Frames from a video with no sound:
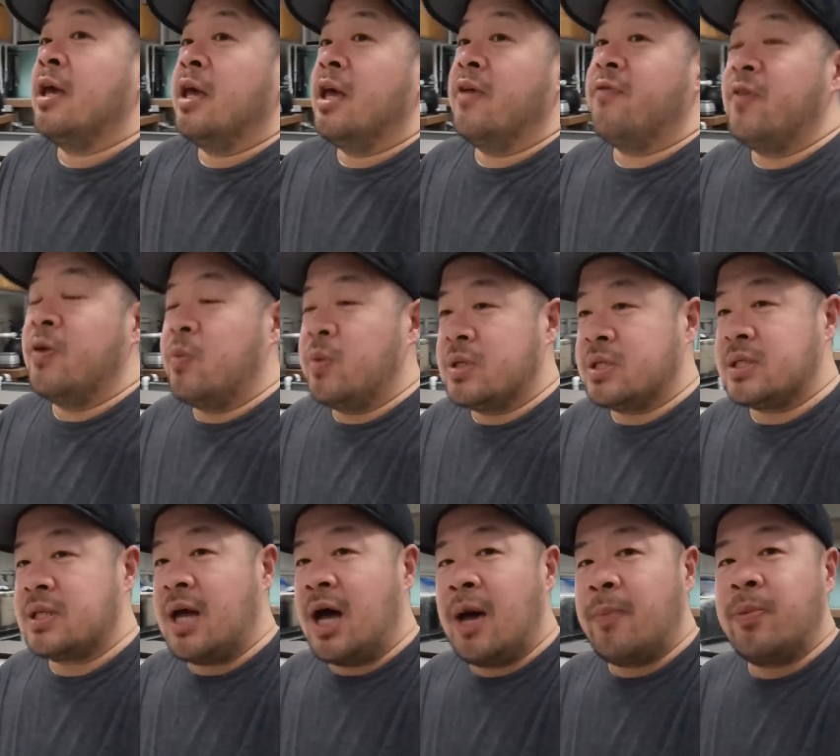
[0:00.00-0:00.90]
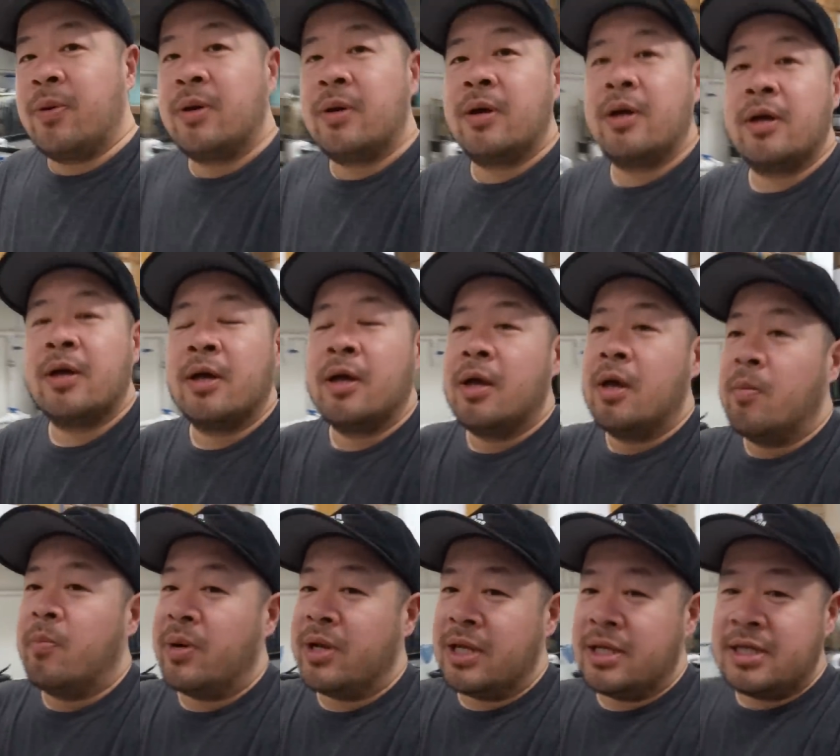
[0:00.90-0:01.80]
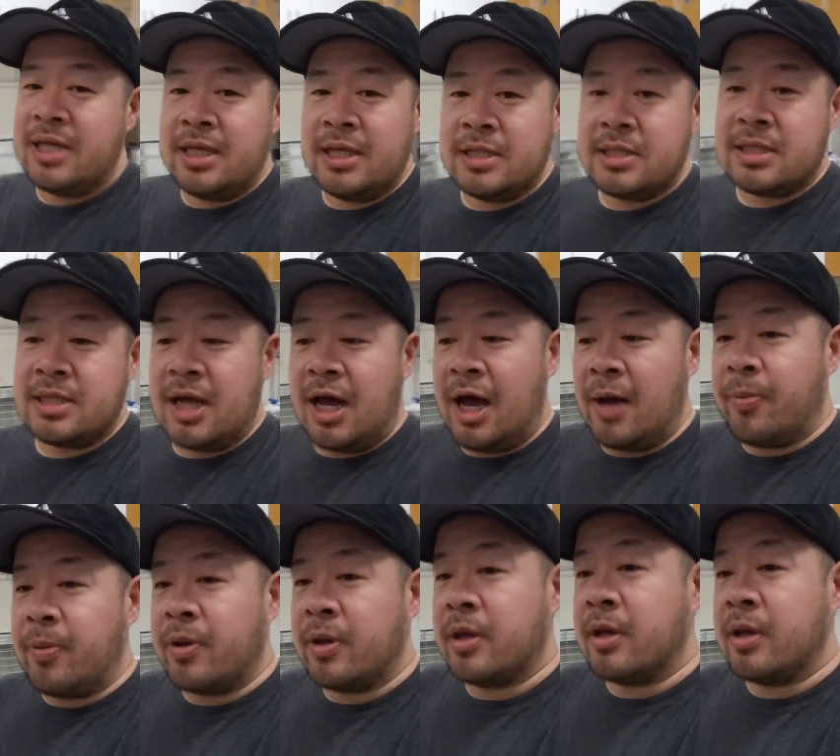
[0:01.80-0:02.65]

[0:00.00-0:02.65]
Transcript: if it would stop, but it didn't stop.